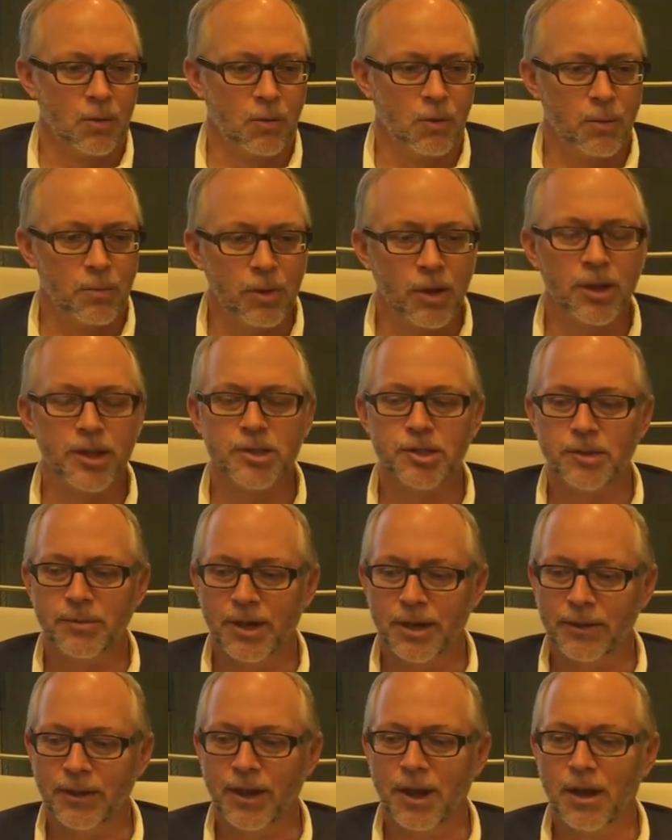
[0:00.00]
We're bullish
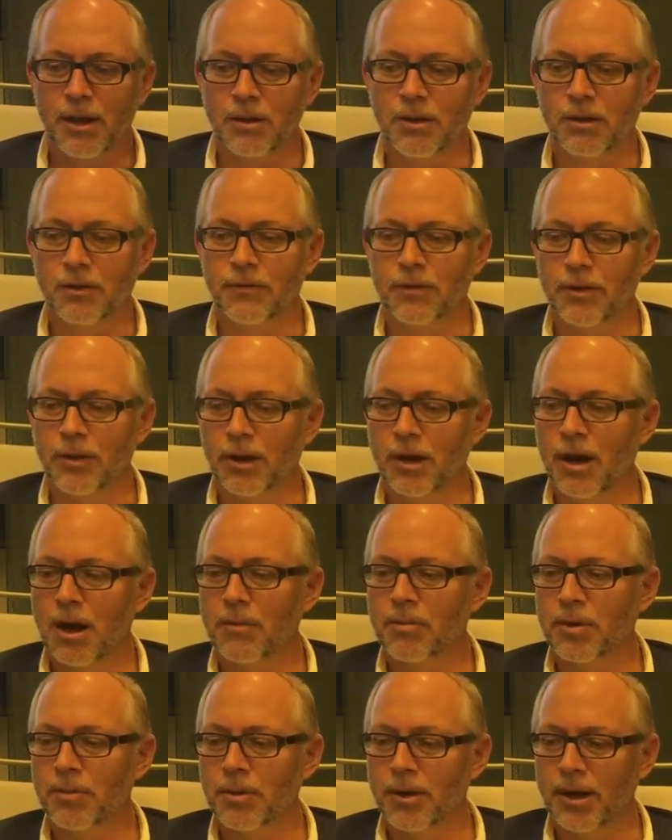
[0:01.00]
about the outlook for the
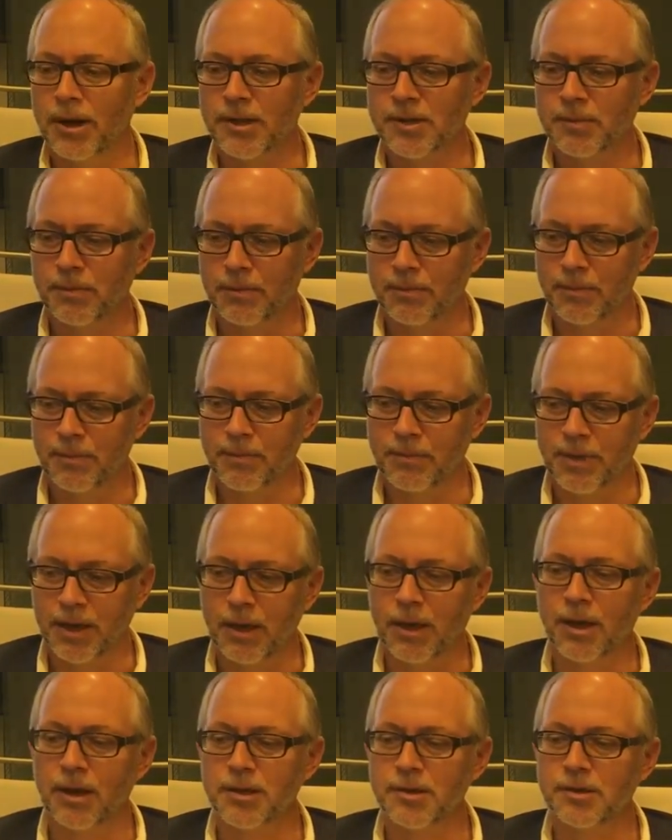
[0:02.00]
copper price
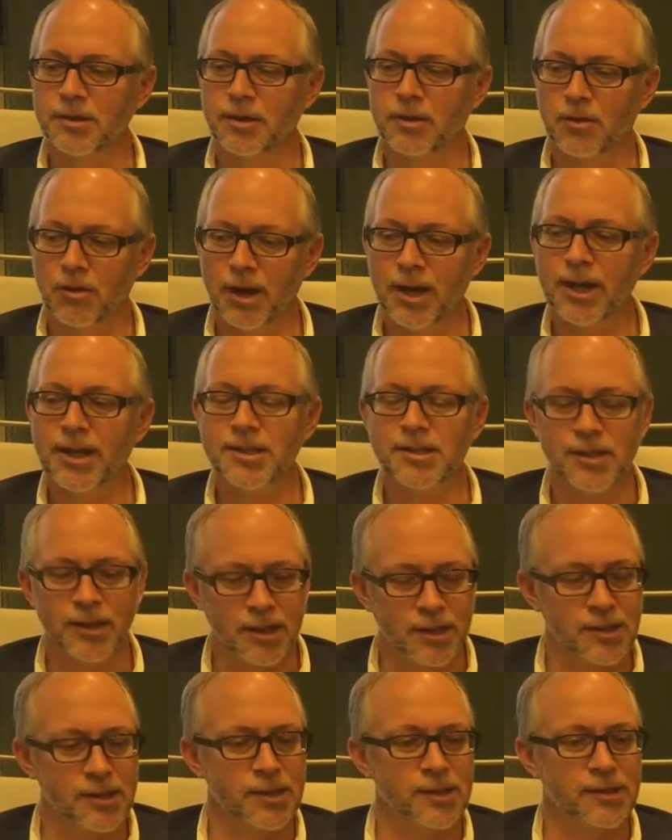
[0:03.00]
because grades at
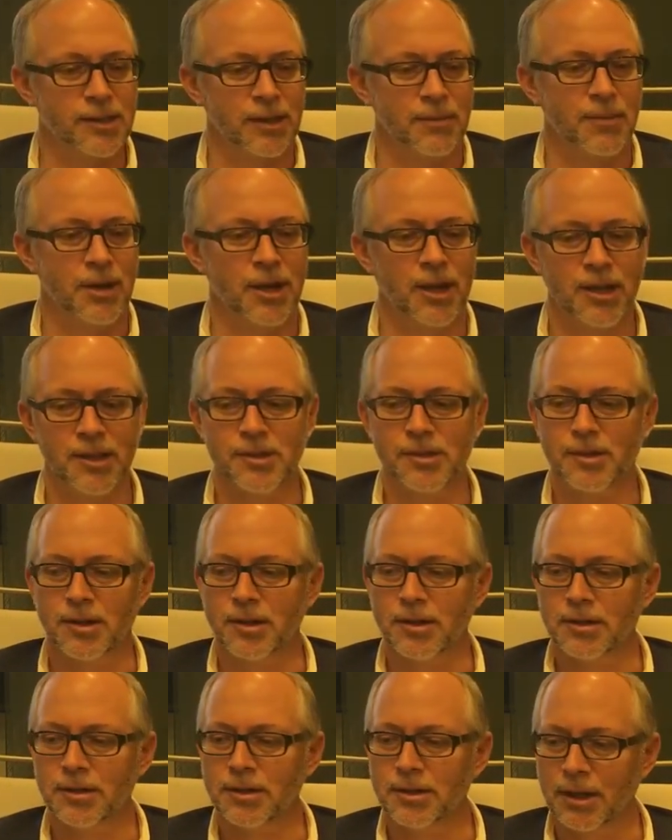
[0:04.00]
existing mines
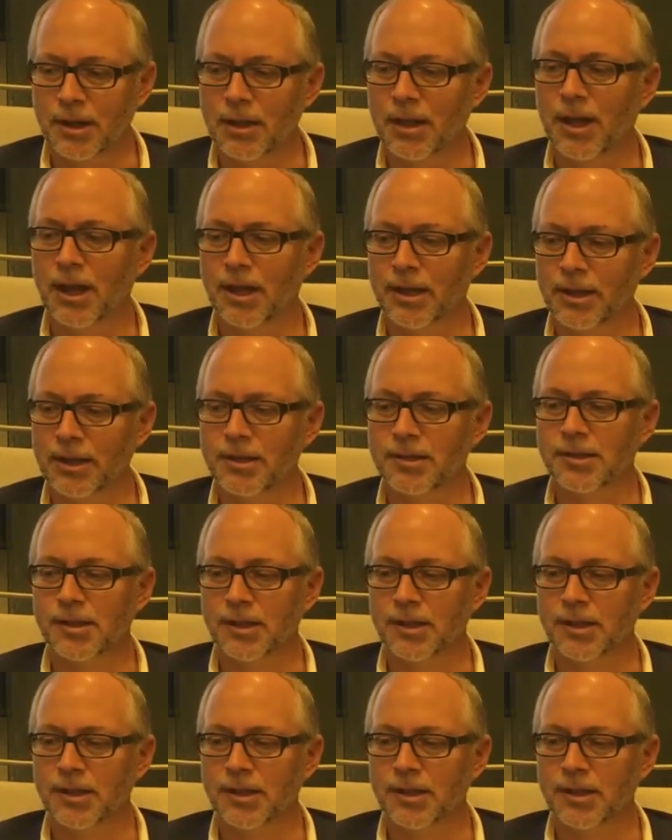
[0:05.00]
are declining